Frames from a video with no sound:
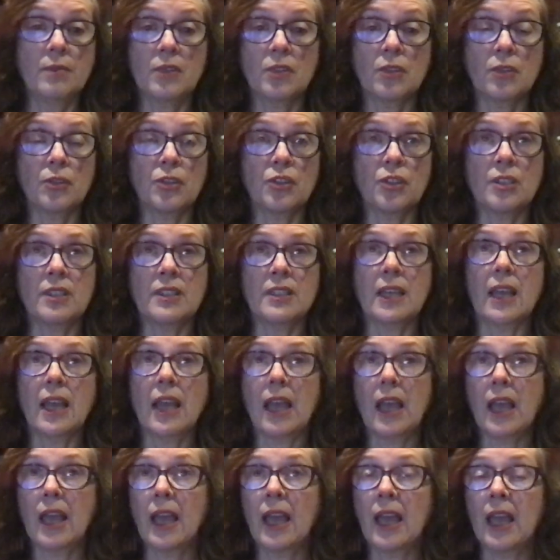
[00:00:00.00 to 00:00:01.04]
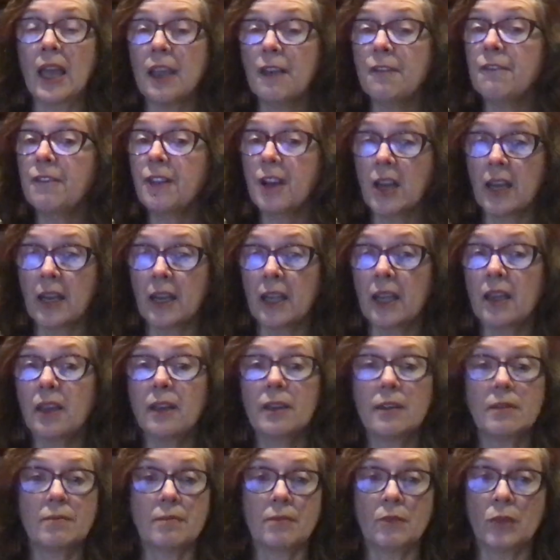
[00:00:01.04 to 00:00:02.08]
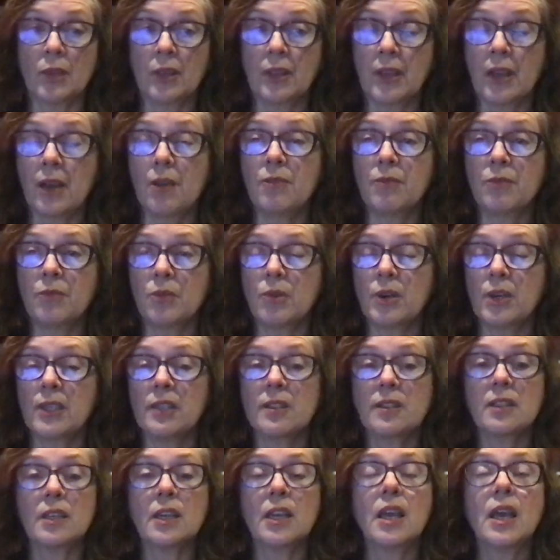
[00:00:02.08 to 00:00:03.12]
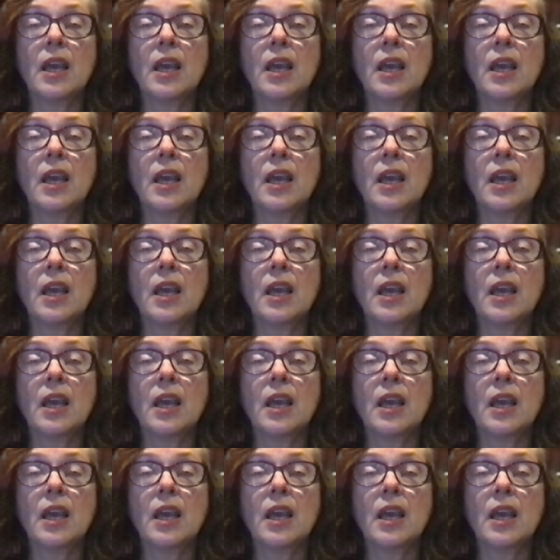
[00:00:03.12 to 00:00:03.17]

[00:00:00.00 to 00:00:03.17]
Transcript: So she's aphonic without voice,